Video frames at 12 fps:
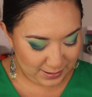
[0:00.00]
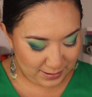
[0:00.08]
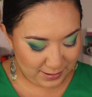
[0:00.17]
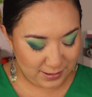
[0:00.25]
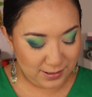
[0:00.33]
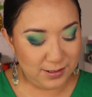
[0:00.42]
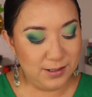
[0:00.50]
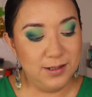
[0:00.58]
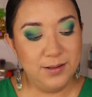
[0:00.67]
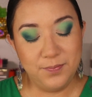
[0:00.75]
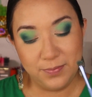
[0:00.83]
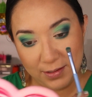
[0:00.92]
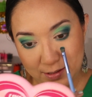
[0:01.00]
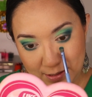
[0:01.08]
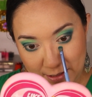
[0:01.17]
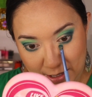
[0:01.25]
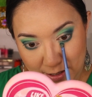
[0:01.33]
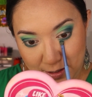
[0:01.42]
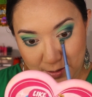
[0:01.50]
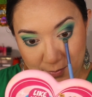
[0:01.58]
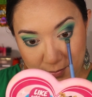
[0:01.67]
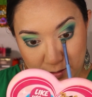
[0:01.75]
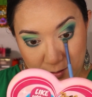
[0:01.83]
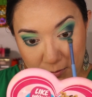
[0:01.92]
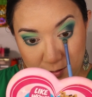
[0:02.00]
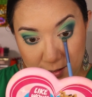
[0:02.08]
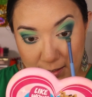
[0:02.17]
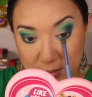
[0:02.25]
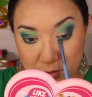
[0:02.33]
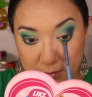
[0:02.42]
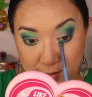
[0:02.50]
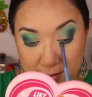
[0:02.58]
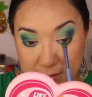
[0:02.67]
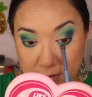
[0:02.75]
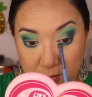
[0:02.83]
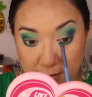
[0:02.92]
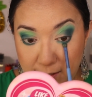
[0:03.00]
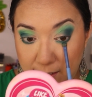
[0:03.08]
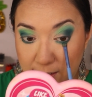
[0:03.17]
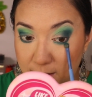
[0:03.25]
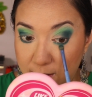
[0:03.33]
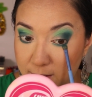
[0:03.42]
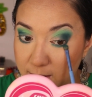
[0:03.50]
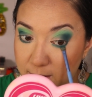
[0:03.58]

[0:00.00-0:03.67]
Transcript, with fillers: Ah, I am really enjoying this already.